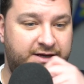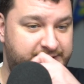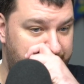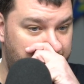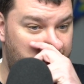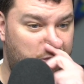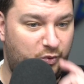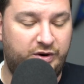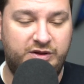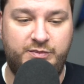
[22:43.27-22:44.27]
So
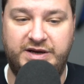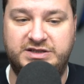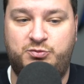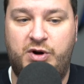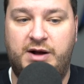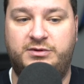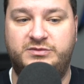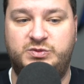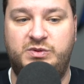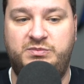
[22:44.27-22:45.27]
one of the biggest
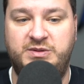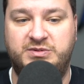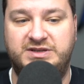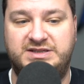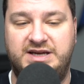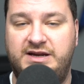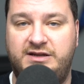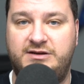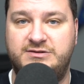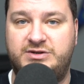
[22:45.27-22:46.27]
problems when people decide to
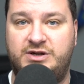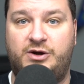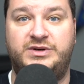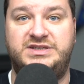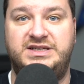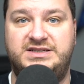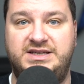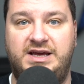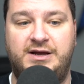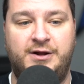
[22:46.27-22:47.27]
use an
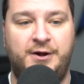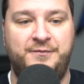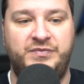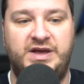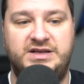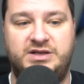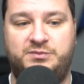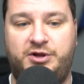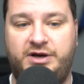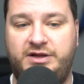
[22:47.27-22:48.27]
OSSC is they'll
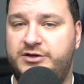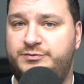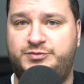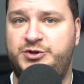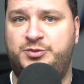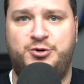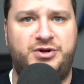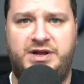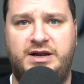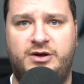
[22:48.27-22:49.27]
plug in their Super
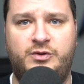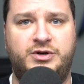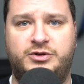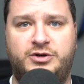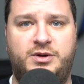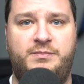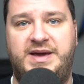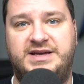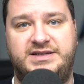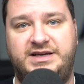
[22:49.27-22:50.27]
Nintendo and it'll look
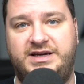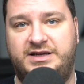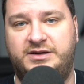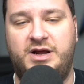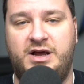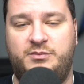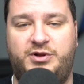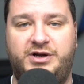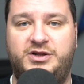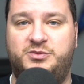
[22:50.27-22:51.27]
amazing, and
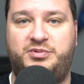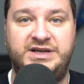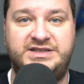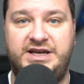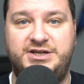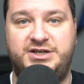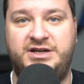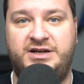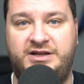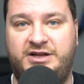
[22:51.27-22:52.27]
plug in their
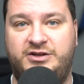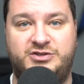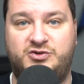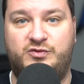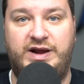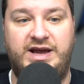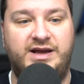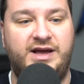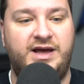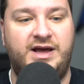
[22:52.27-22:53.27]
PlayStation and it looks great.
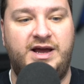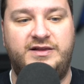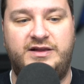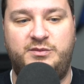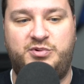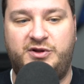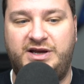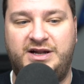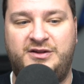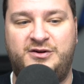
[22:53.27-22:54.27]
And then they plug
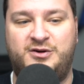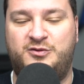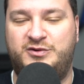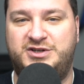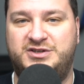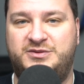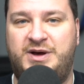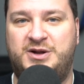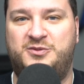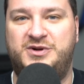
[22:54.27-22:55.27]
in their original
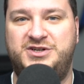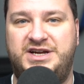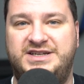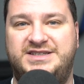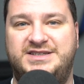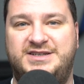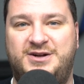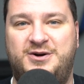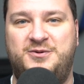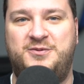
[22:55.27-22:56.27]
Model 1 Genesis and
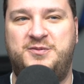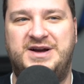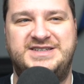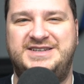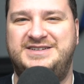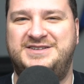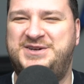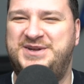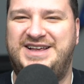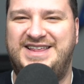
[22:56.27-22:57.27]
go, why does it look
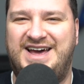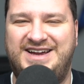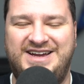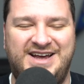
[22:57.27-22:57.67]
like that?